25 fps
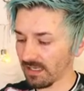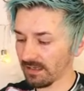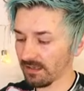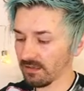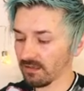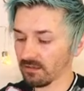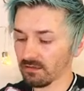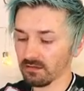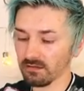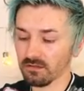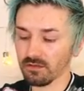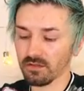
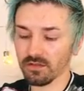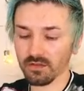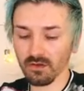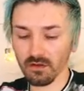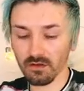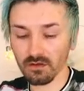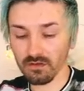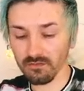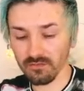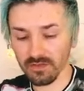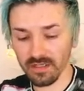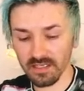like, look at
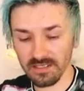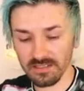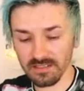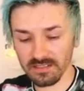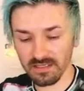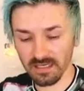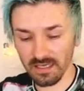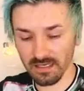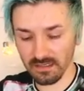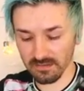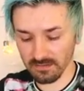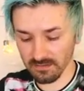all of these
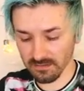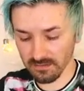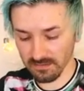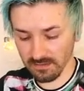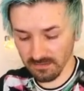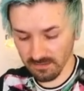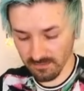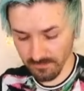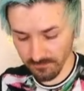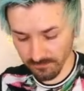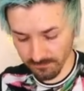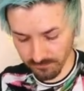
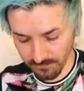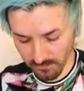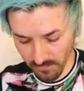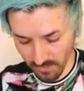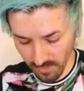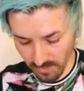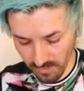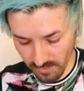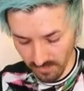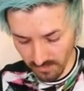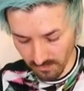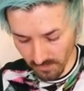tins.
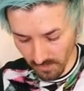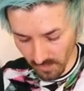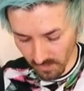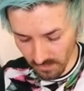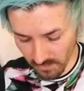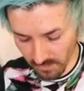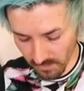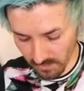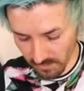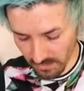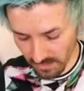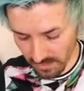They've
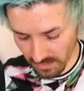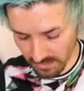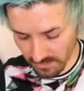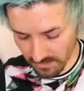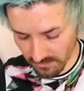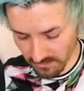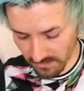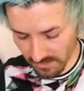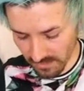all got kind